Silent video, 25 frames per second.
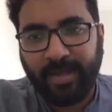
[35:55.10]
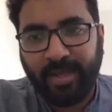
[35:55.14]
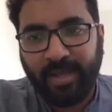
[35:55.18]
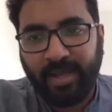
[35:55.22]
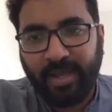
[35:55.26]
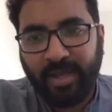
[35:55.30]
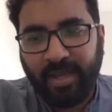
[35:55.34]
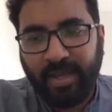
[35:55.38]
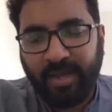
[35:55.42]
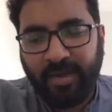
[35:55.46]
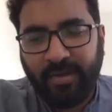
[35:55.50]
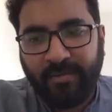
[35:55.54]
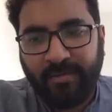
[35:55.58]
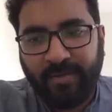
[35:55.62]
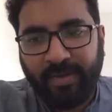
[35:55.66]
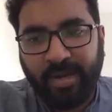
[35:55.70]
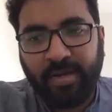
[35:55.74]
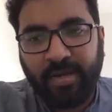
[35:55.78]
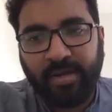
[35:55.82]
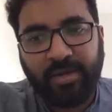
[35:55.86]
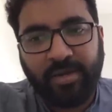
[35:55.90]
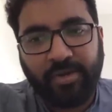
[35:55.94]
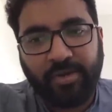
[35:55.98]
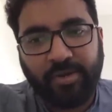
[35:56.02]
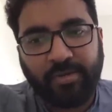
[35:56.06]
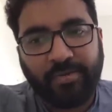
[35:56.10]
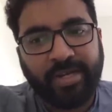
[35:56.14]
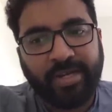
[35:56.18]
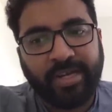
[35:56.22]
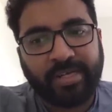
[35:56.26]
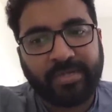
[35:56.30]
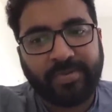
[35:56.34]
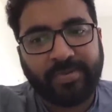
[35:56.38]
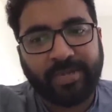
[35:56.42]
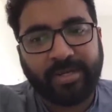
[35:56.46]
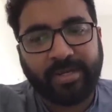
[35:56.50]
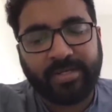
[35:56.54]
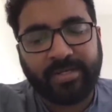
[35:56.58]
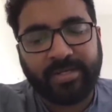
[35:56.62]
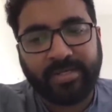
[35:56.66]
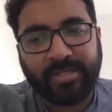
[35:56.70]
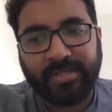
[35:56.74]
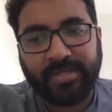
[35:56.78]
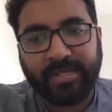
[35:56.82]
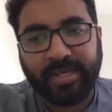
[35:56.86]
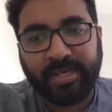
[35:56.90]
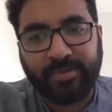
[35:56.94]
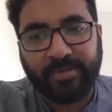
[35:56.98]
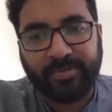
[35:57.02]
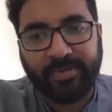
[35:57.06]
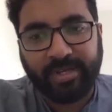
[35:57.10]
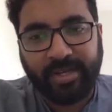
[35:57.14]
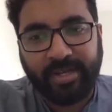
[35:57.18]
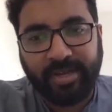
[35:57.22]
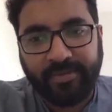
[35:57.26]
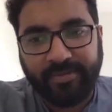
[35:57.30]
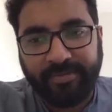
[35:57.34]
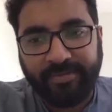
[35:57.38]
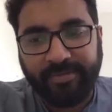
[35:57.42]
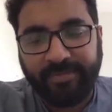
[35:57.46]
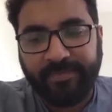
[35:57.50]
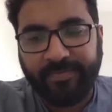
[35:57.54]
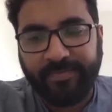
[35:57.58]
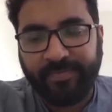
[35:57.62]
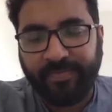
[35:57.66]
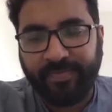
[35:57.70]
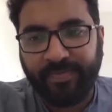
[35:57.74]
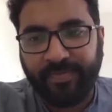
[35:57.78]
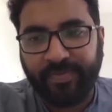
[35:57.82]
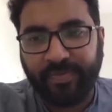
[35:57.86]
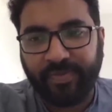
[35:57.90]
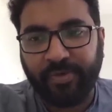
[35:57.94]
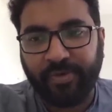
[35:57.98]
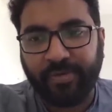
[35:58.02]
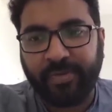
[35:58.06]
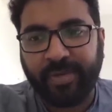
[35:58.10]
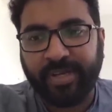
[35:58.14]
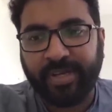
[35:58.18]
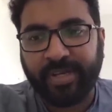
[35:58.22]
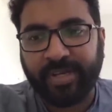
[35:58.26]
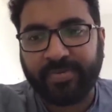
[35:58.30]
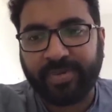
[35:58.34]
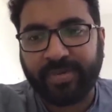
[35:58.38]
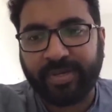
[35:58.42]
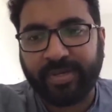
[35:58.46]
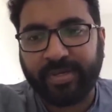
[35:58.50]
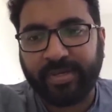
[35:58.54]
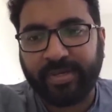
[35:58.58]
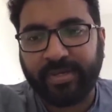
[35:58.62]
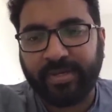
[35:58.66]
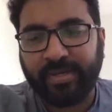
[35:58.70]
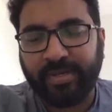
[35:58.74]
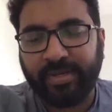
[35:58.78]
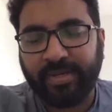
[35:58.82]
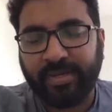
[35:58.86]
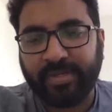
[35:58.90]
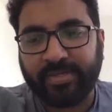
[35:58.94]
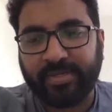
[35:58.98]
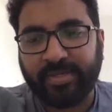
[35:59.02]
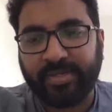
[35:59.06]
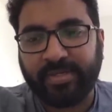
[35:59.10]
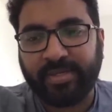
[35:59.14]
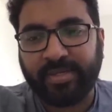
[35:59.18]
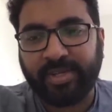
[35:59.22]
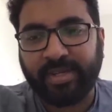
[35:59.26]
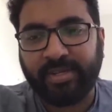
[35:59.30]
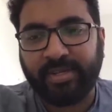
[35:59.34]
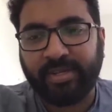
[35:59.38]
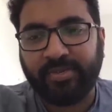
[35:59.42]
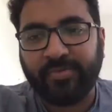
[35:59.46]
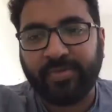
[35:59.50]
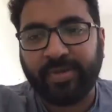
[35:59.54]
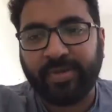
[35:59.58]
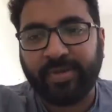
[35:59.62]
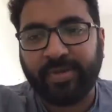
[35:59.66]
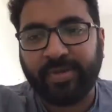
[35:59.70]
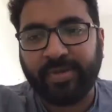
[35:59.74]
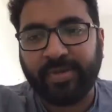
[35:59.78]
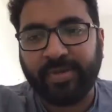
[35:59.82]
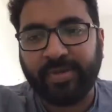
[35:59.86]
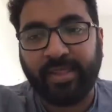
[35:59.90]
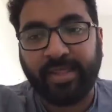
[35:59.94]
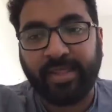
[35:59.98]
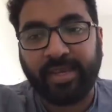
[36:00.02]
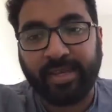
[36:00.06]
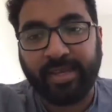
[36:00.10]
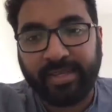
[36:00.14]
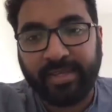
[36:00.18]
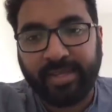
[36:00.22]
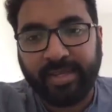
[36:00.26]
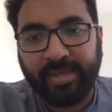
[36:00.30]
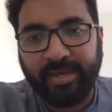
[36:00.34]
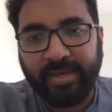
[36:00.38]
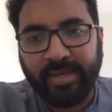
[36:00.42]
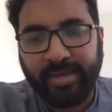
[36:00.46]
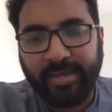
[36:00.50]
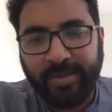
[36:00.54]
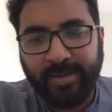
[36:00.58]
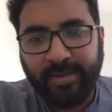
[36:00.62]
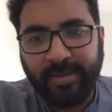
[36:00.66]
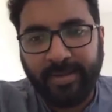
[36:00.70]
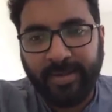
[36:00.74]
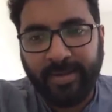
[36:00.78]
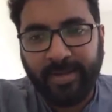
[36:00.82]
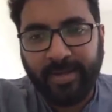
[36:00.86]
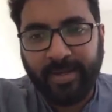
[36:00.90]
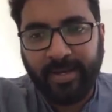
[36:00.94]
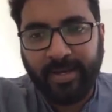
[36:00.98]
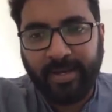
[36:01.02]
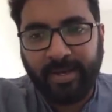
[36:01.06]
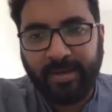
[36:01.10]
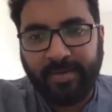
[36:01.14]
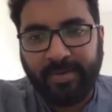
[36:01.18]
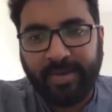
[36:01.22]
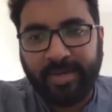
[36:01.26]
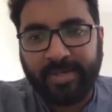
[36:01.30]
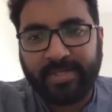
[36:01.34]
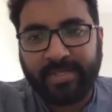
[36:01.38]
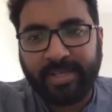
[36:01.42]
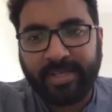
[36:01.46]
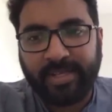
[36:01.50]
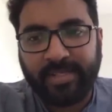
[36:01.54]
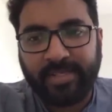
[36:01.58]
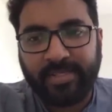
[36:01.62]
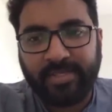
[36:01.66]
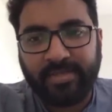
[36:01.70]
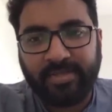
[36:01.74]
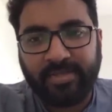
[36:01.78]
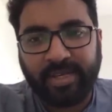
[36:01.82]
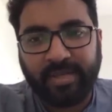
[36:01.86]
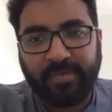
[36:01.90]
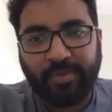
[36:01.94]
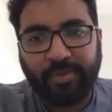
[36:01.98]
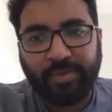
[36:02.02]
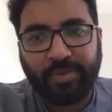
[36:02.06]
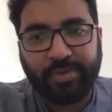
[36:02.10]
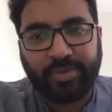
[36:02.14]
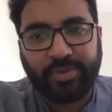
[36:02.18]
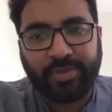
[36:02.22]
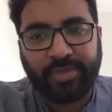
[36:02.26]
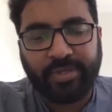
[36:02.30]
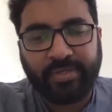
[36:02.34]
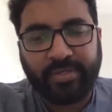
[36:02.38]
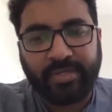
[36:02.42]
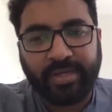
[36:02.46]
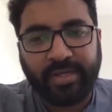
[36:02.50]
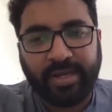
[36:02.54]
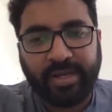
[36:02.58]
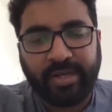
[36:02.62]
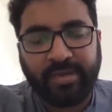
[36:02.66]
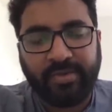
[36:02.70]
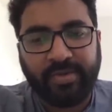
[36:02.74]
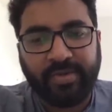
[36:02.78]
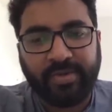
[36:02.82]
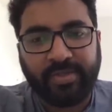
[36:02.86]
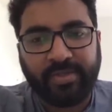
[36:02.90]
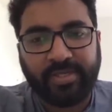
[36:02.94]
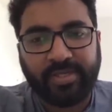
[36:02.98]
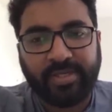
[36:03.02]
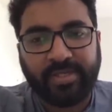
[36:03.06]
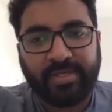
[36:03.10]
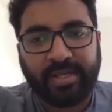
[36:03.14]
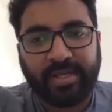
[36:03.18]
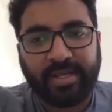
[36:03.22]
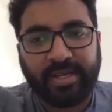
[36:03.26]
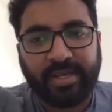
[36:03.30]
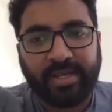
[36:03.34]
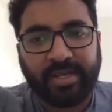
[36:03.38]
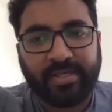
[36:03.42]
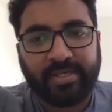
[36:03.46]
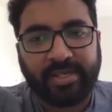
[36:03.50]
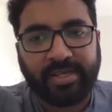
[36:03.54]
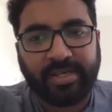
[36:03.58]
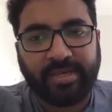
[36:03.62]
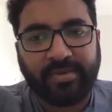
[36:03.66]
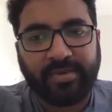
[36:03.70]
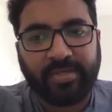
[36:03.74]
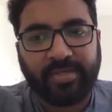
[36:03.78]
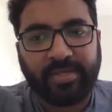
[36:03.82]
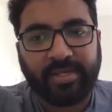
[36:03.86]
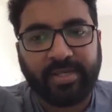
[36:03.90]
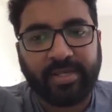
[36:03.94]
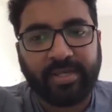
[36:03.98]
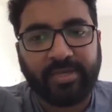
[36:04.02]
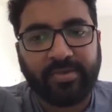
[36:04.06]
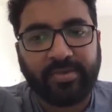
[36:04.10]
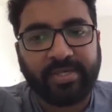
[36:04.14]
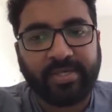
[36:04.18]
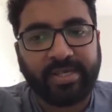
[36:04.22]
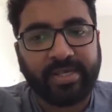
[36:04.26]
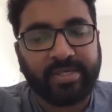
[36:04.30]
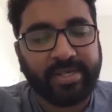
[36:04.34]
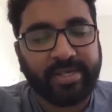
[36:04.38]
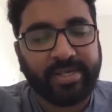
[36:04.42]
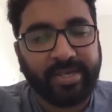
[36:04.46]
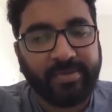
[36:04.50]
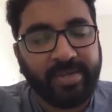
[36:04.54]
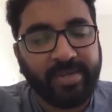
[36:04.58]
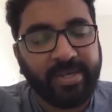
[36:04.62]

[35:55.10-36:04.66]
One, nobody expected C SAT to be tough. Nobody expected uh, C SAT to be lengthy. Uh, one challenge that most students had with C SAT last year was that it was extremely